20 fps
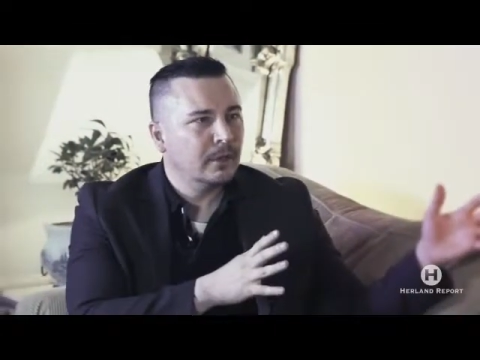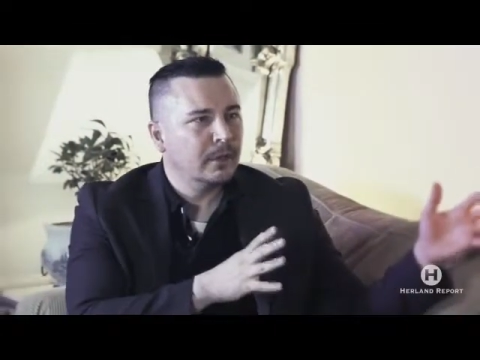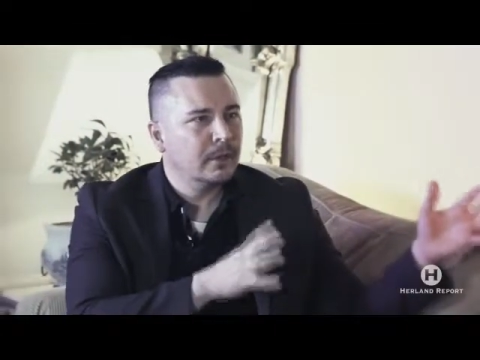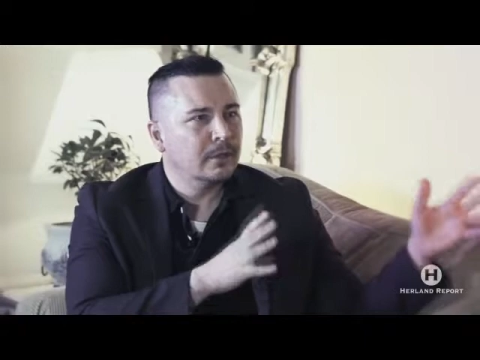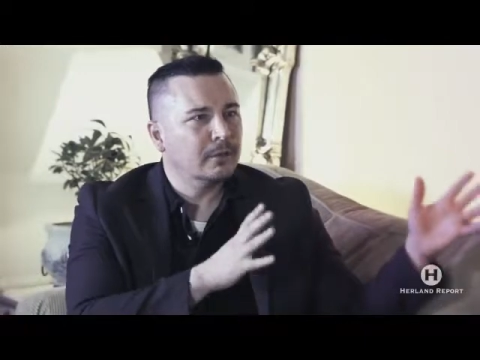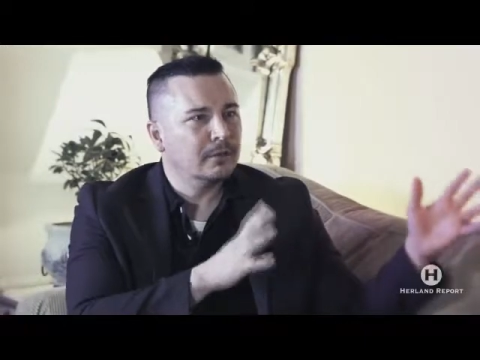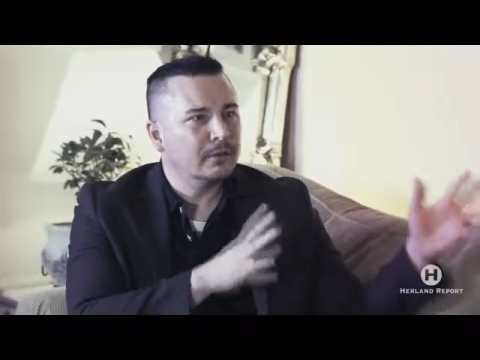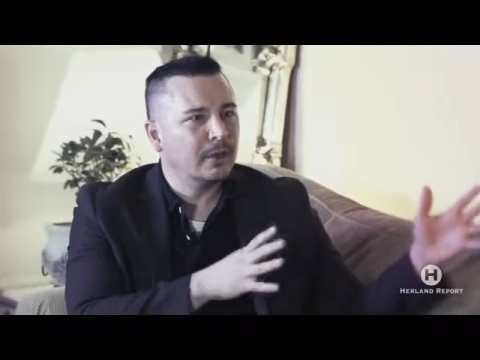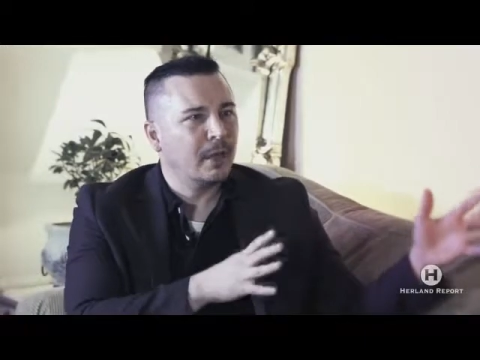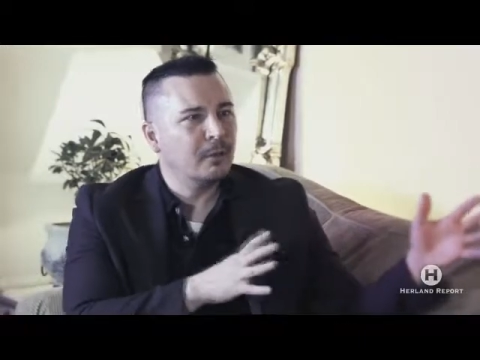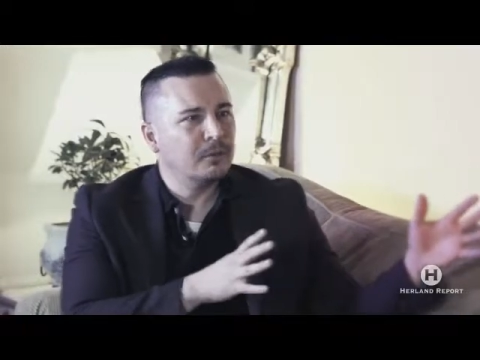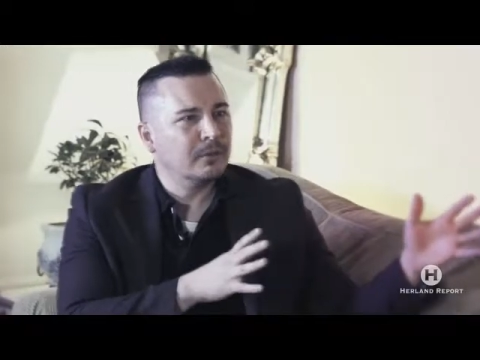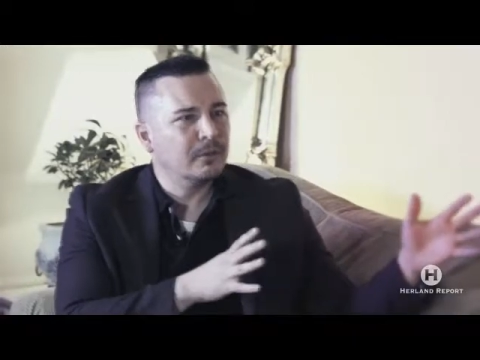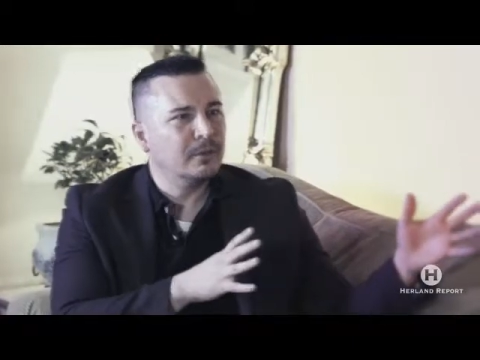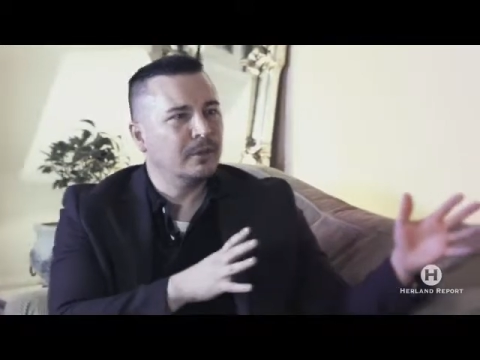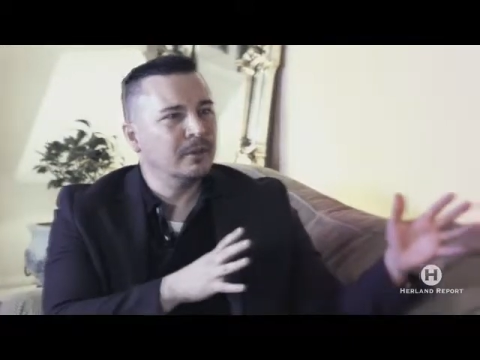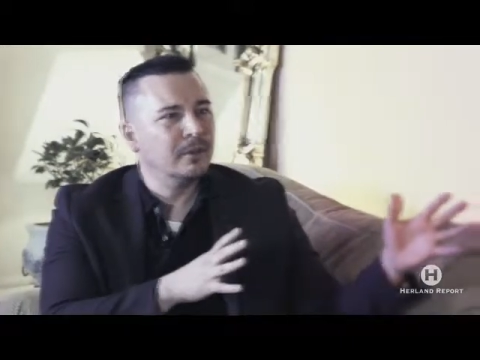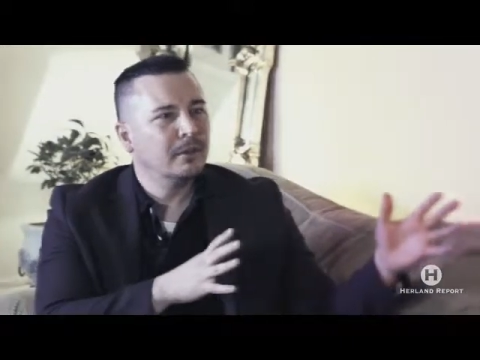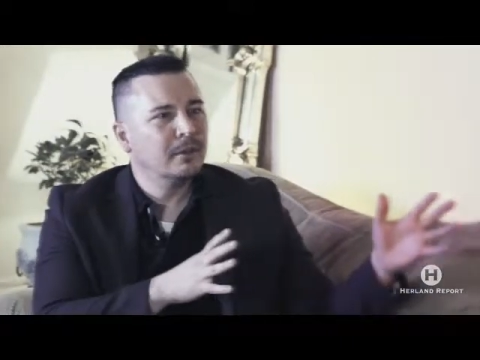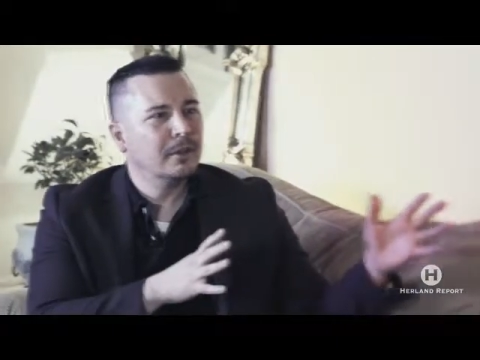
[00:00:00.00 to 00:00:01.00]

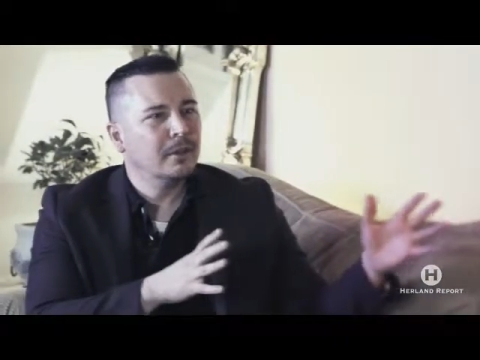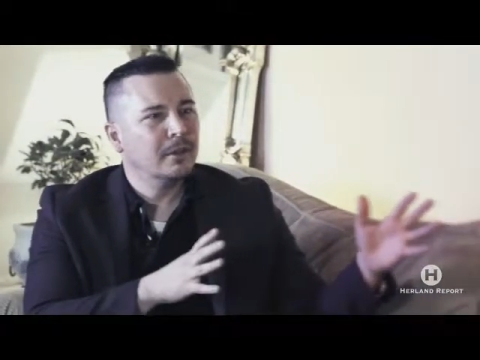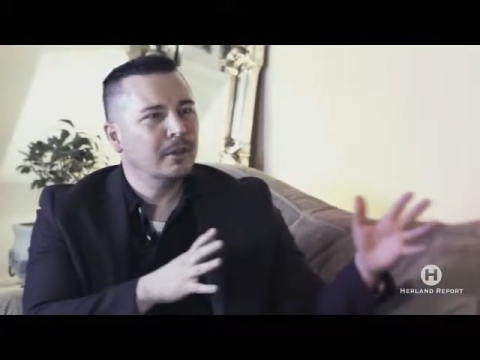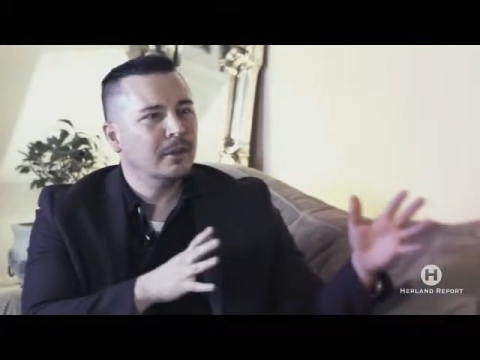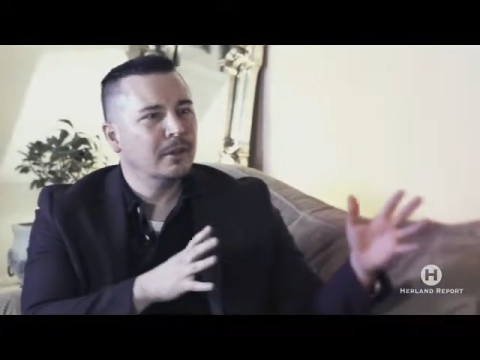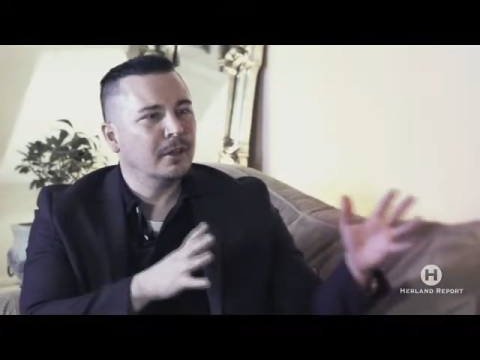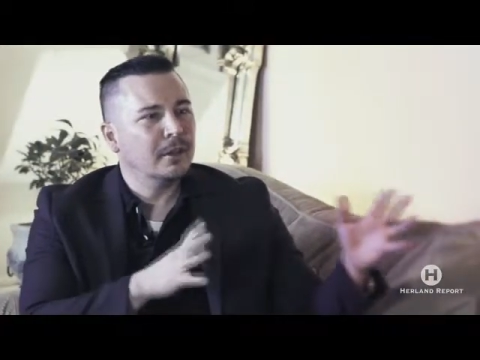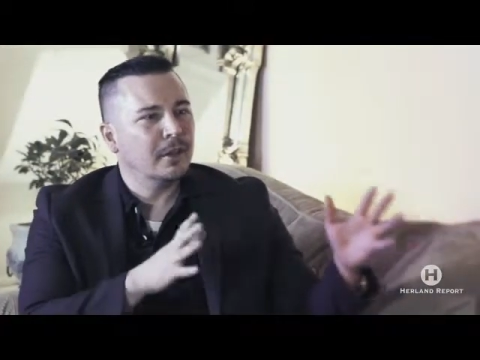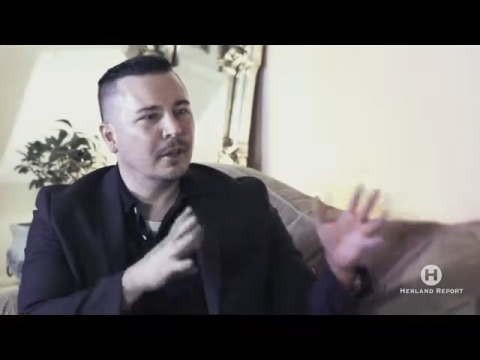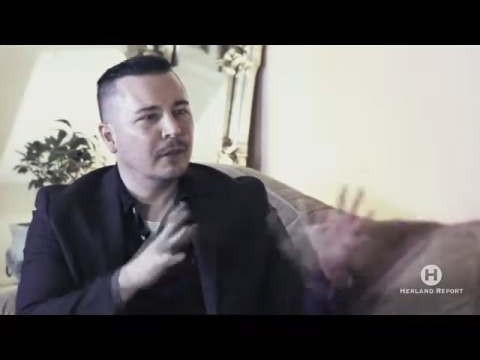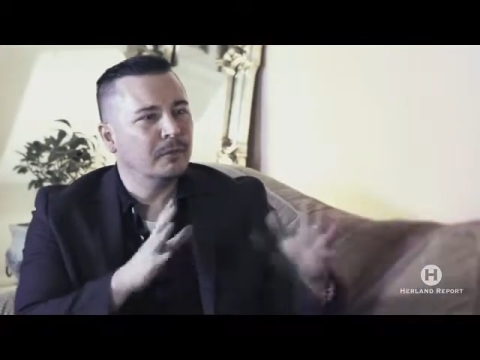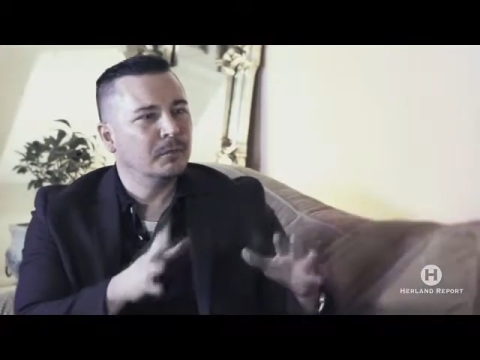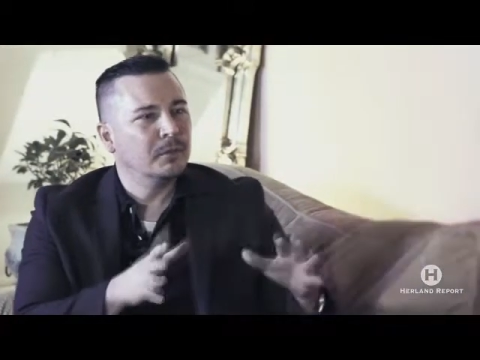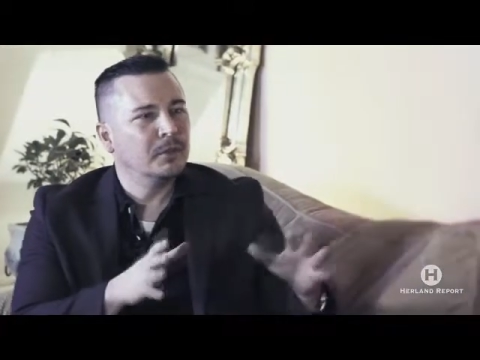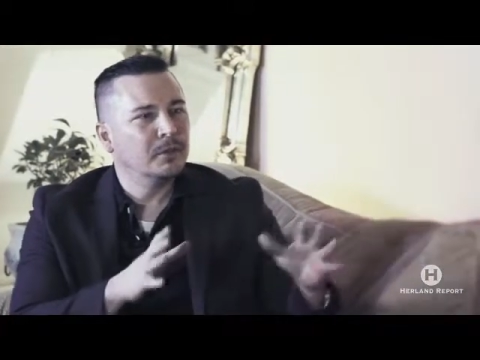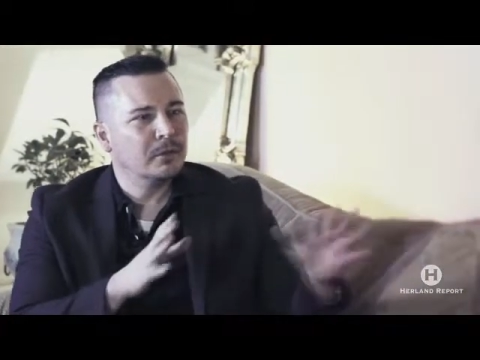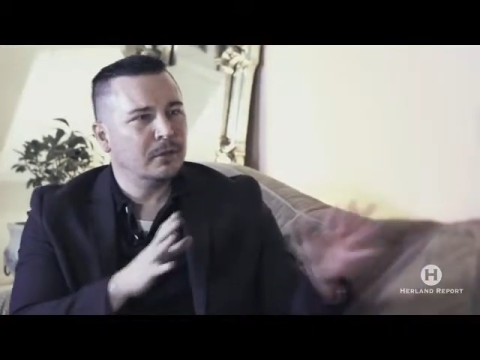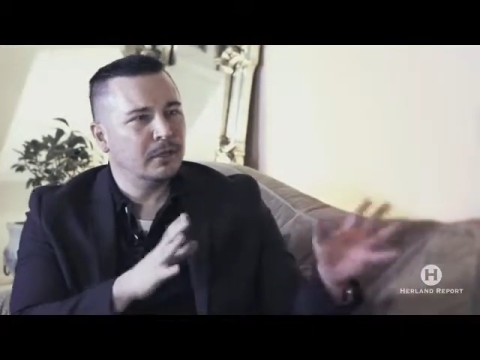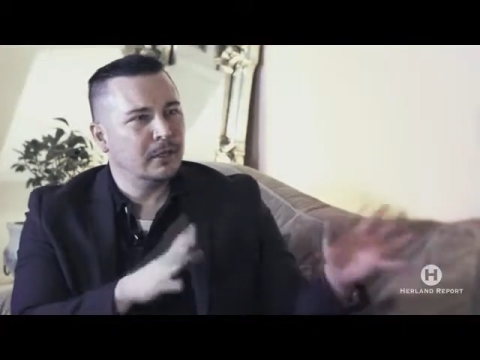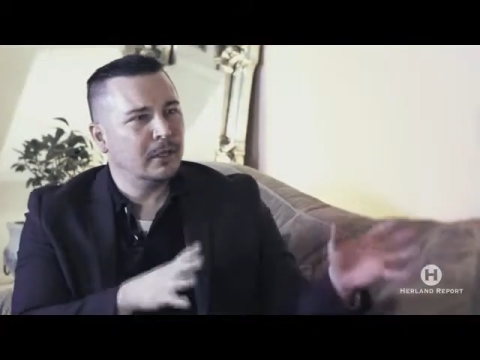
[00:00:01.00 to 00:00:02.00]
conception of
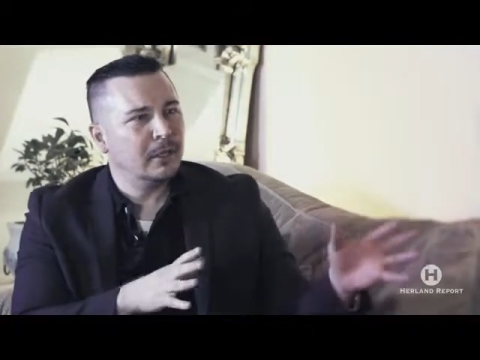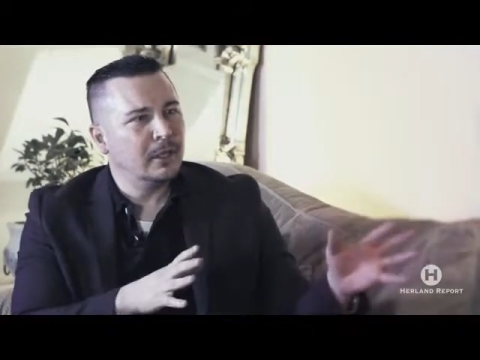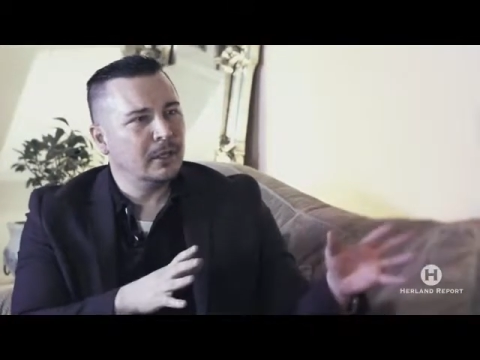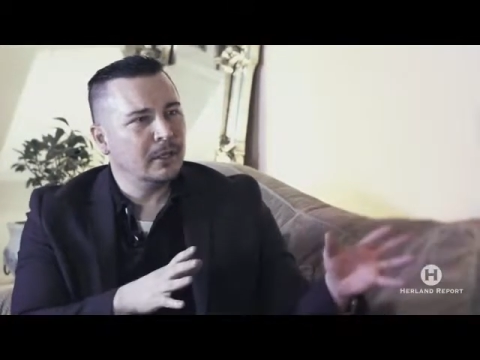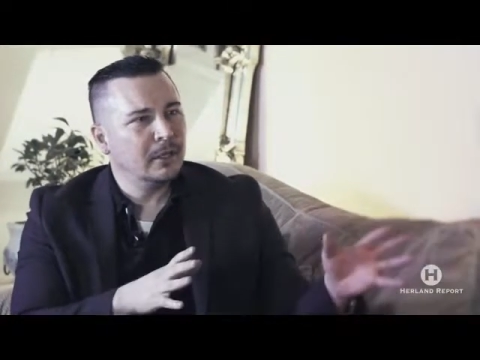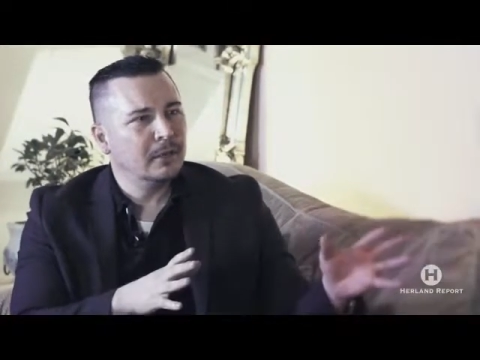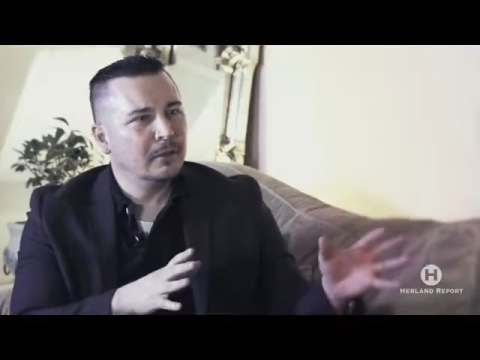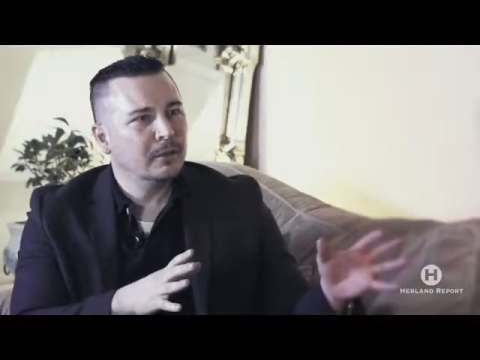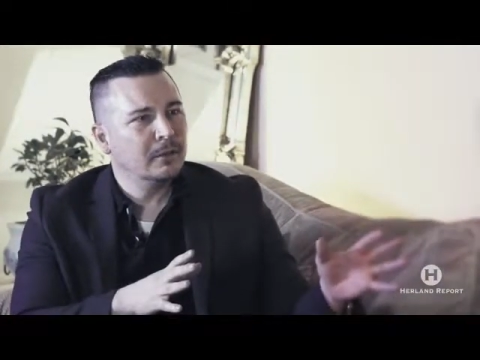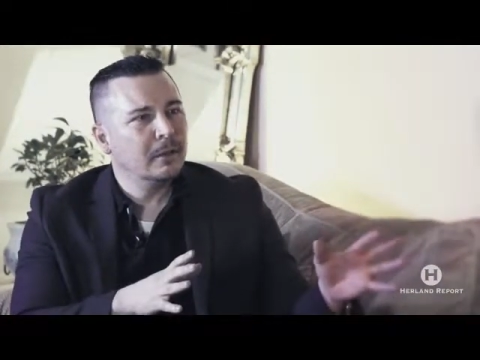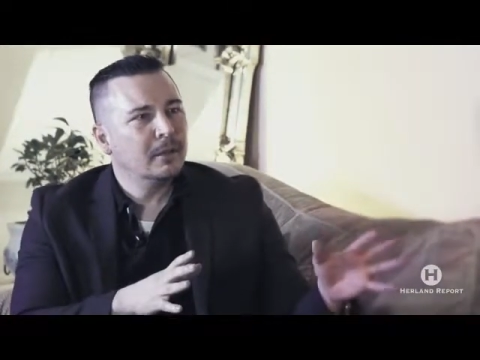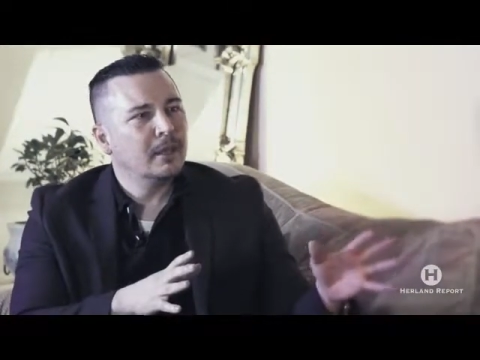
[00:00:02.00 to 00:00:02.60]
modernity,